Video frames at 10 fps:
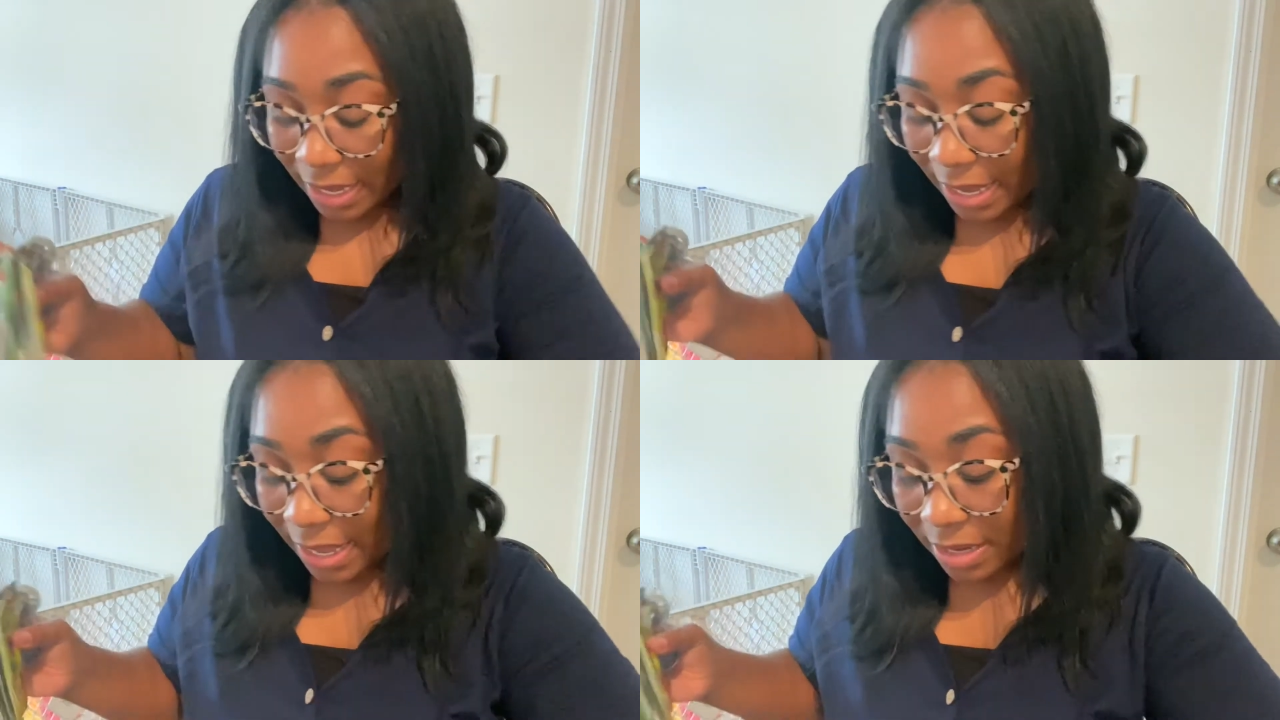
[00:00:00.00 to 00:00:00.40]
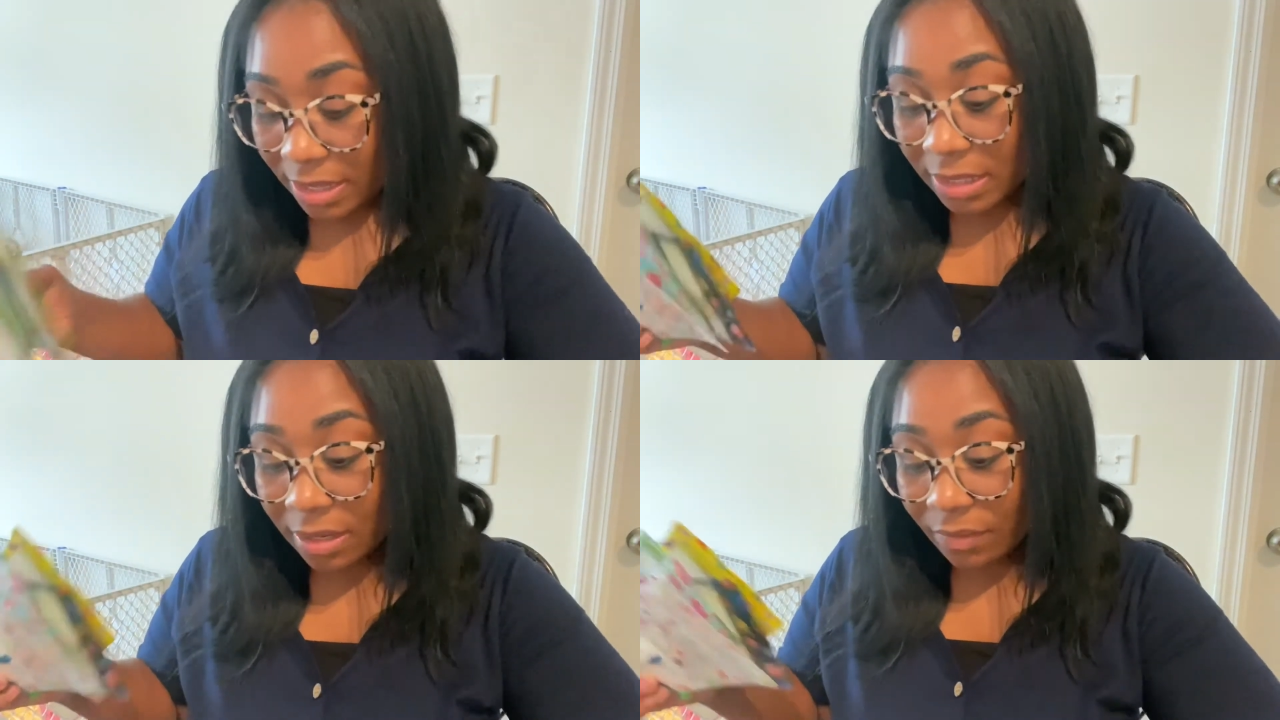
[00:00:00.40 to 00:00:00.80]
and
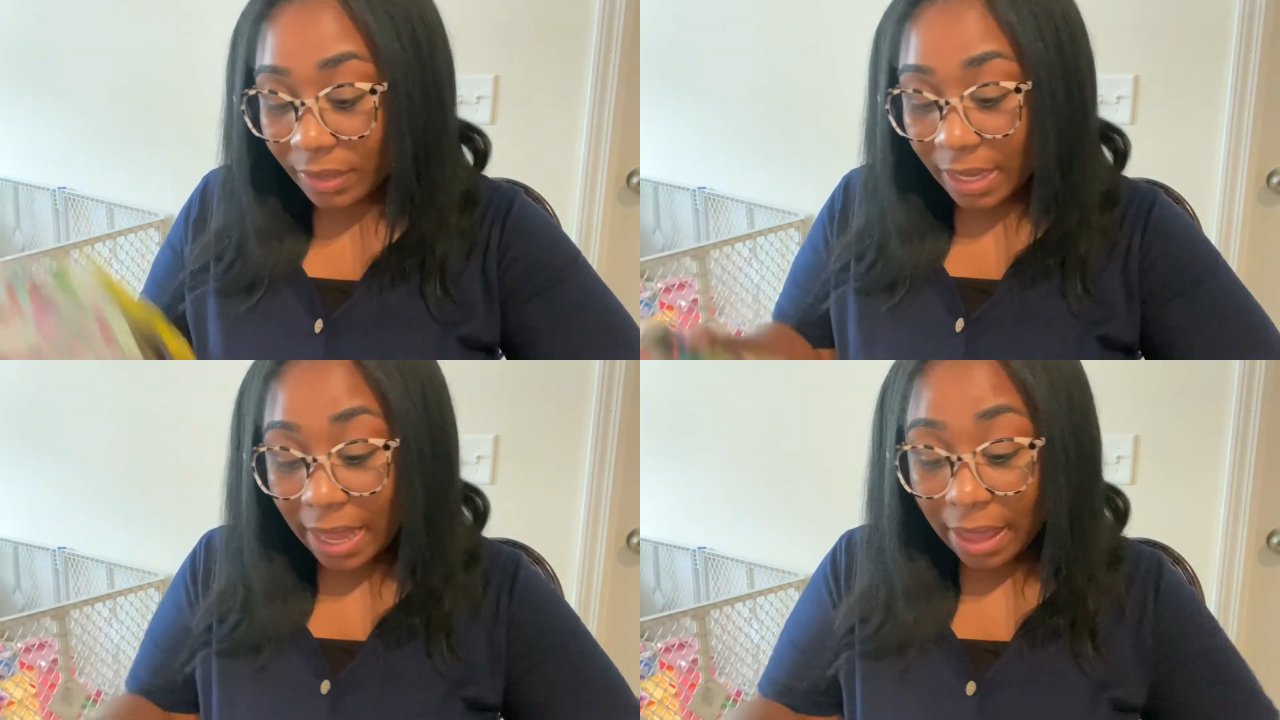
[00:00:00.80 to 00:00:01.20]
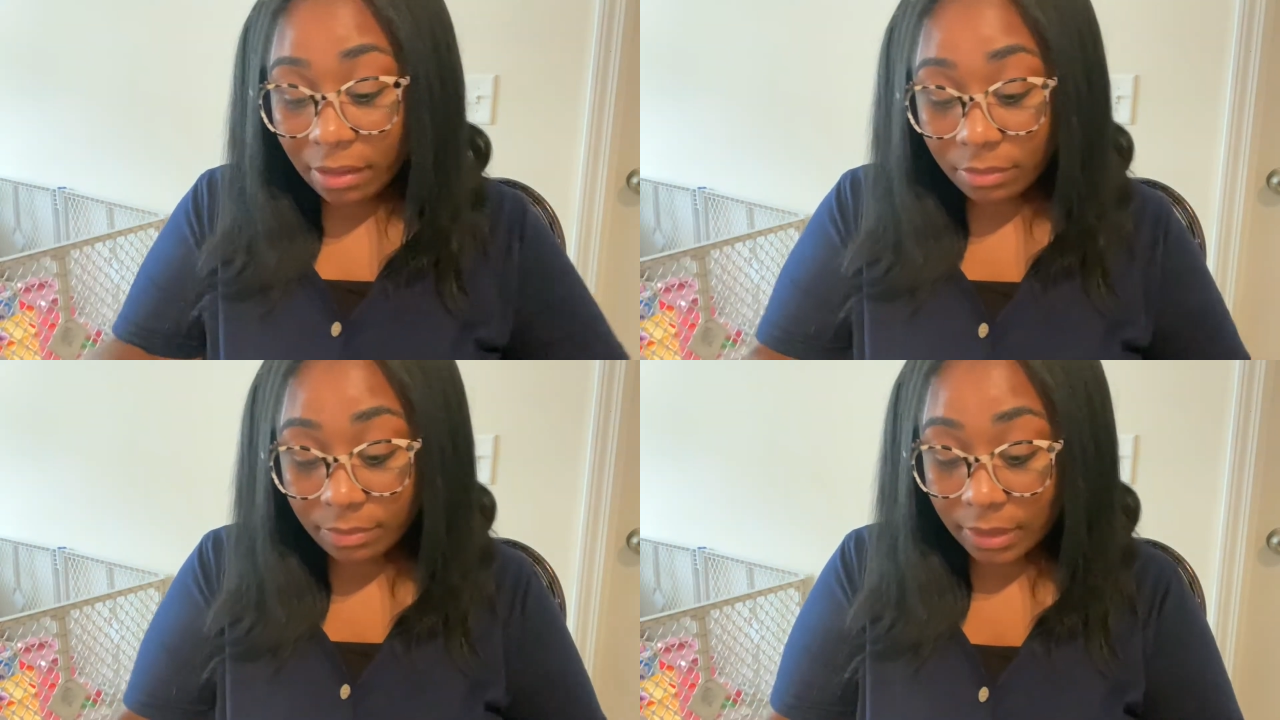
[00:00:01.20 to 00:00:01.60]
it's gonna really
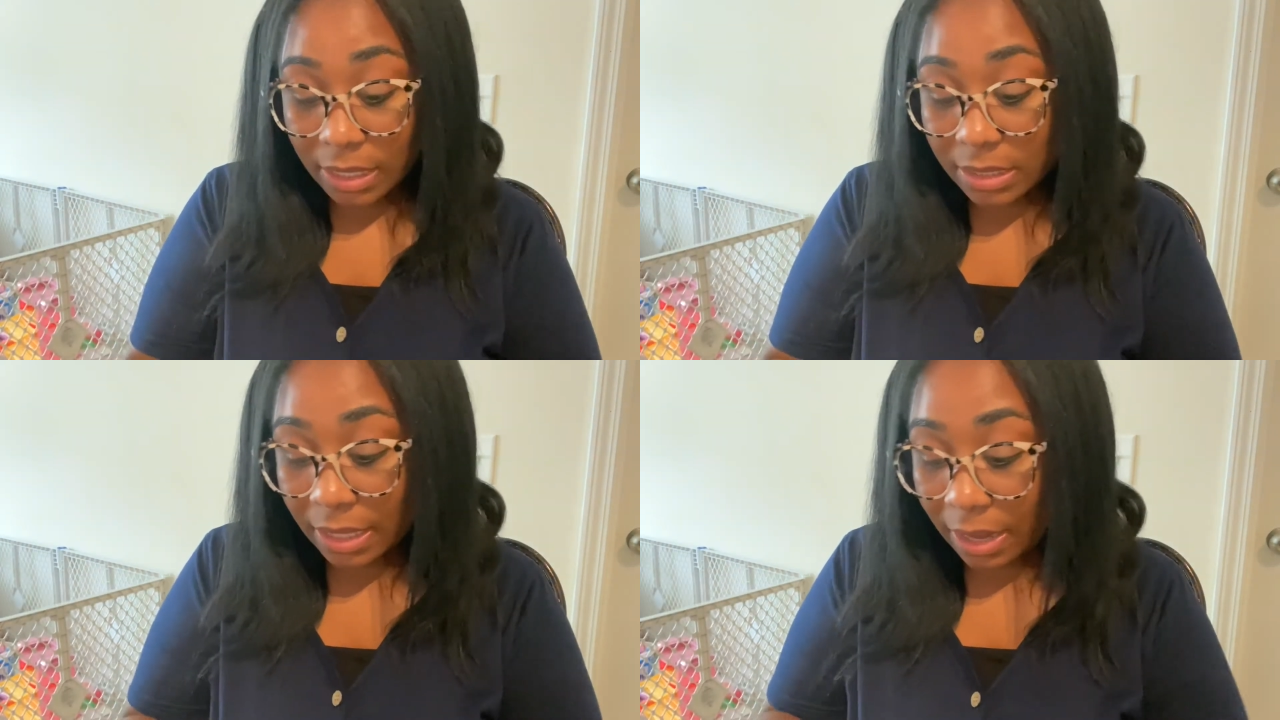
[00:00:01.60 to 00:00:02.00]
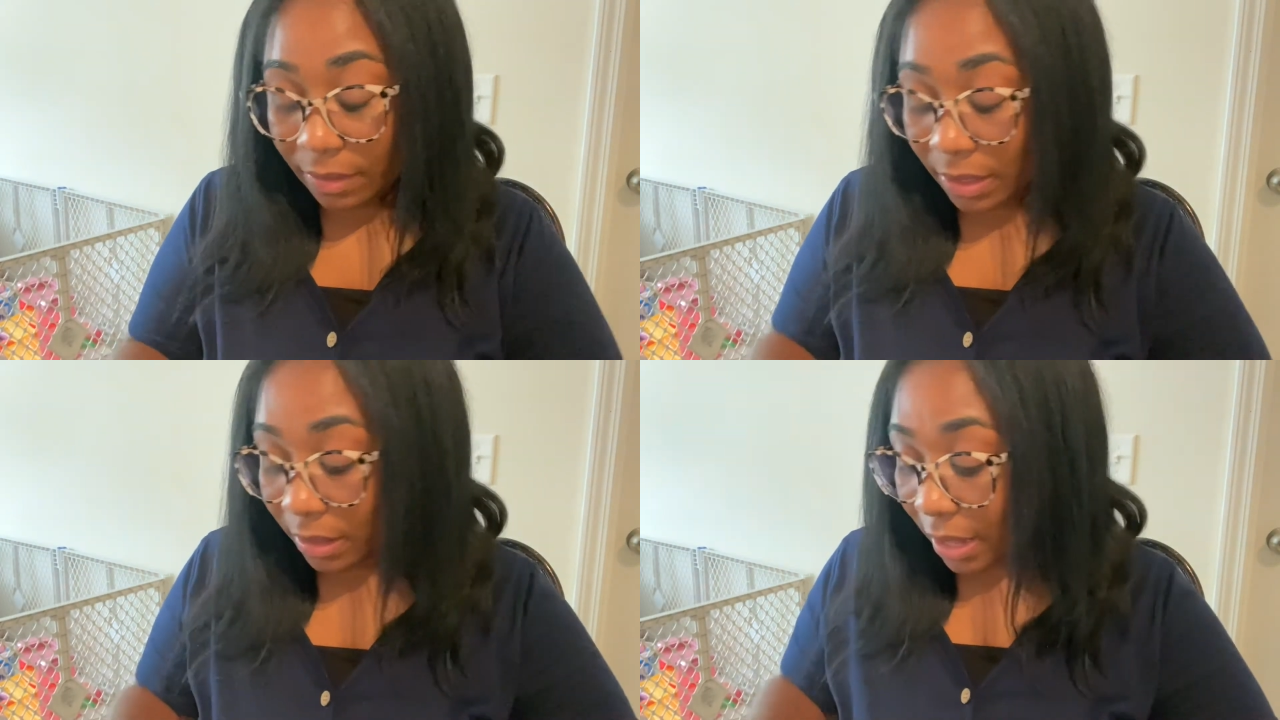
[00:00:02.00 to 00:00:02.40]
help us
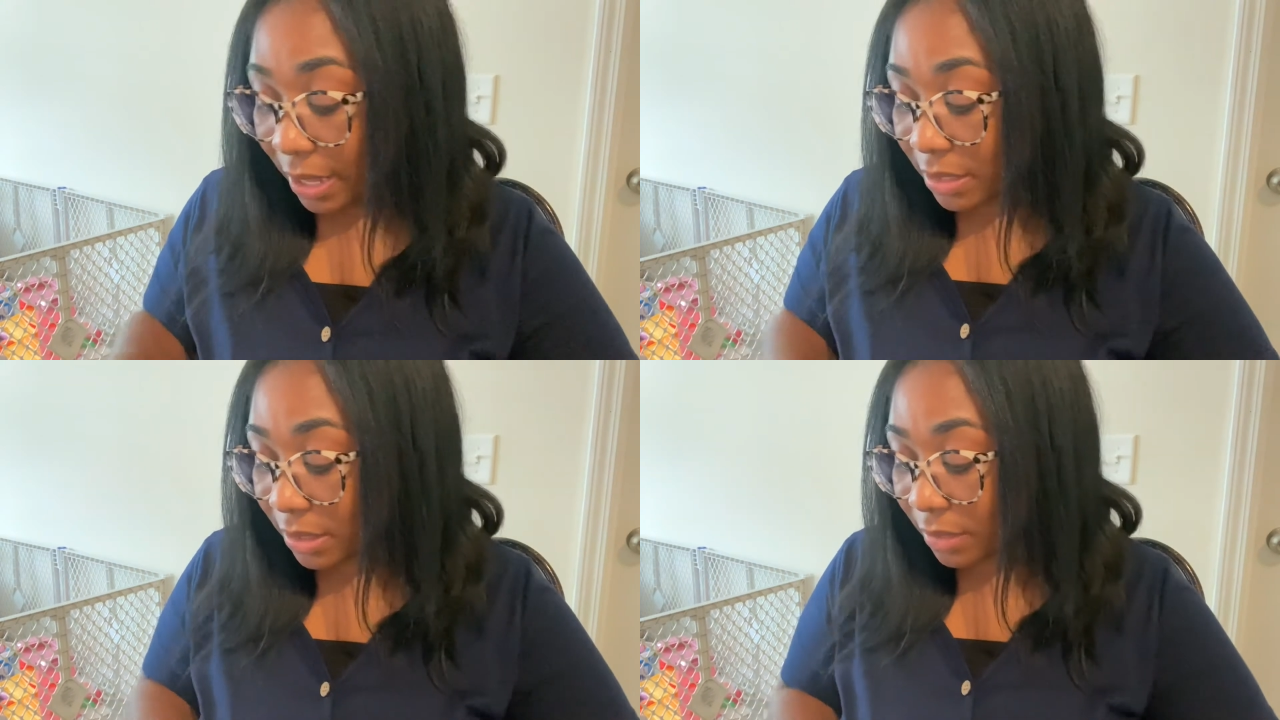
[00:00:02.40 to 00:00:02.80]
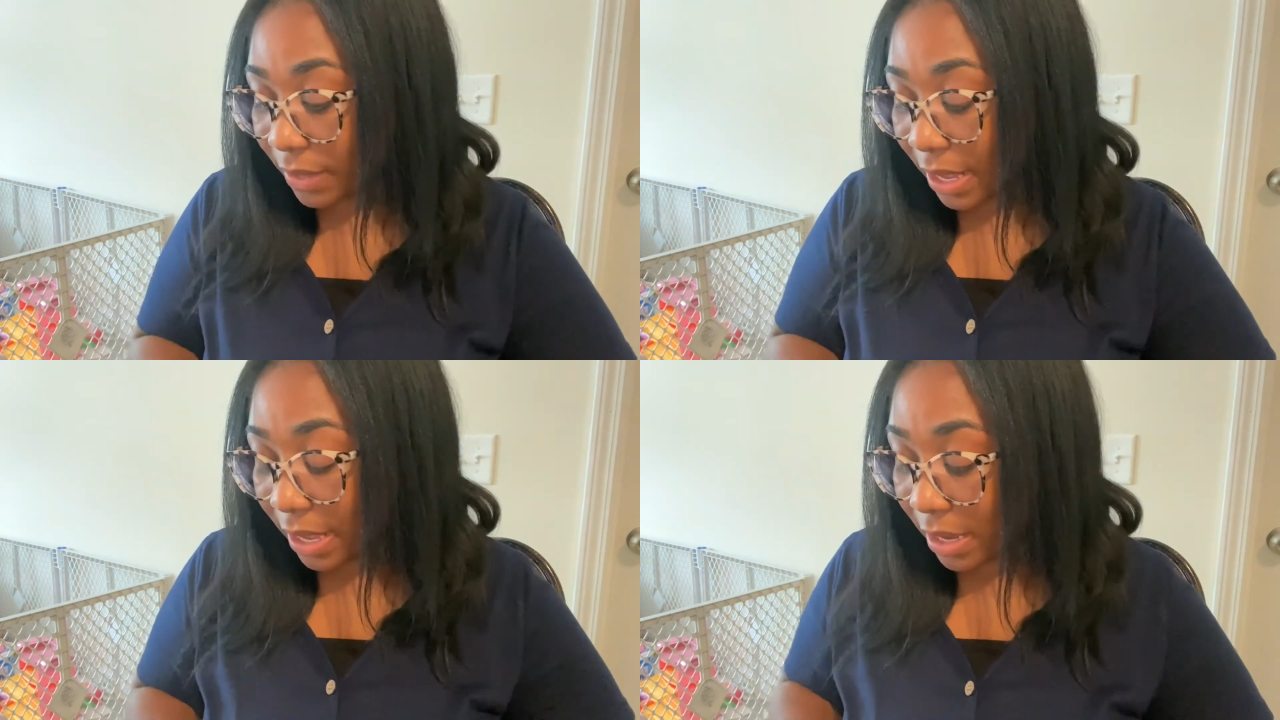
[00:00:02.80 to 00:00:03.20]
out a lot so
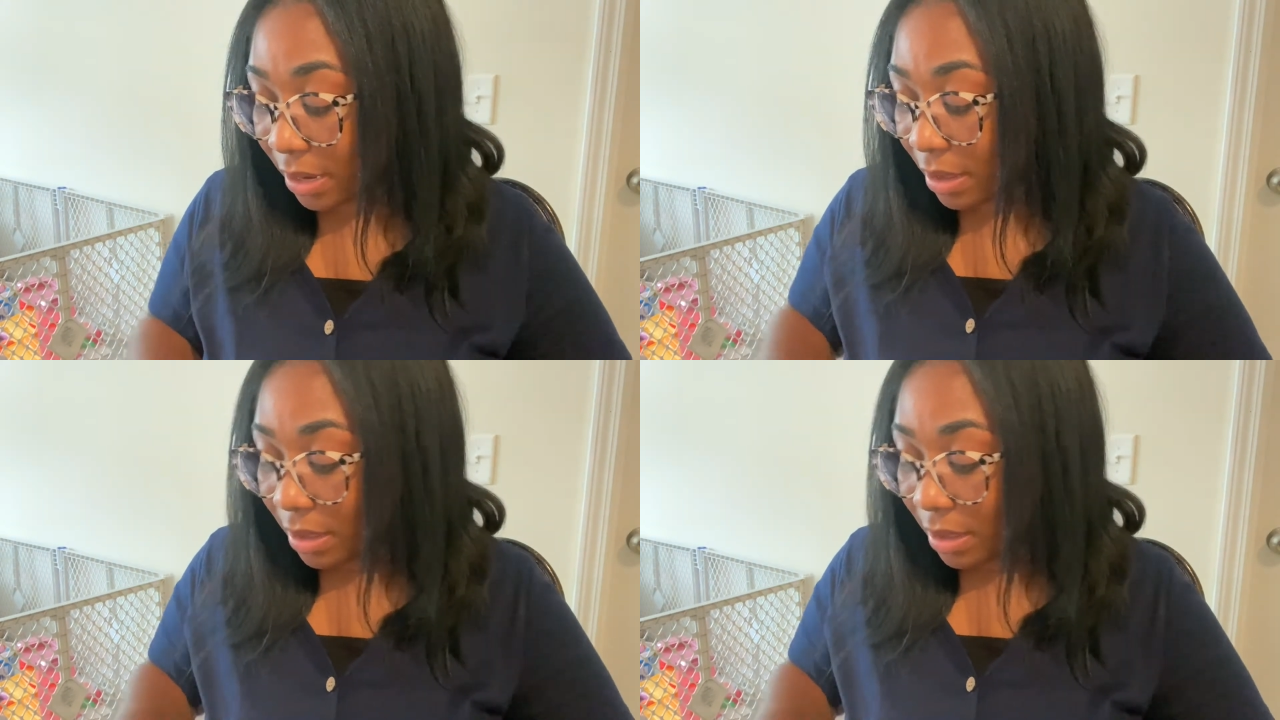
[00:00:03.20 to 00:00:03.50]
that,